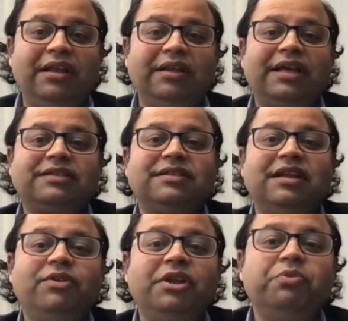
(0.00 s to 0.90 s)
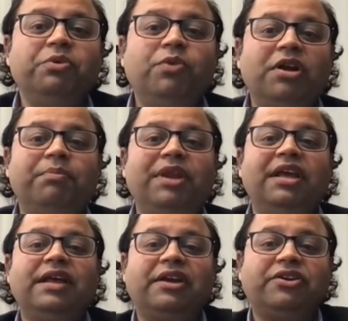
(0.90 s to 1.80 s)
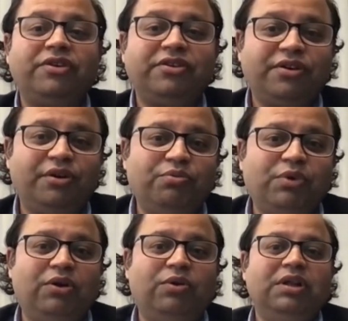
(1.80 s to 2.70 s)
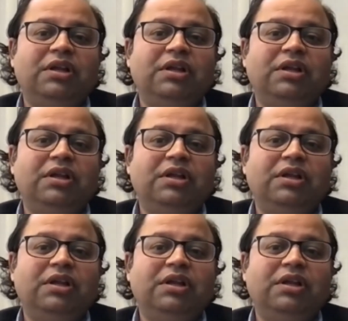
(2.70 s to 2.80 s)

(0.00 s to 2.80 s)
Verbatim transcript: next level, and we want to play that critical role.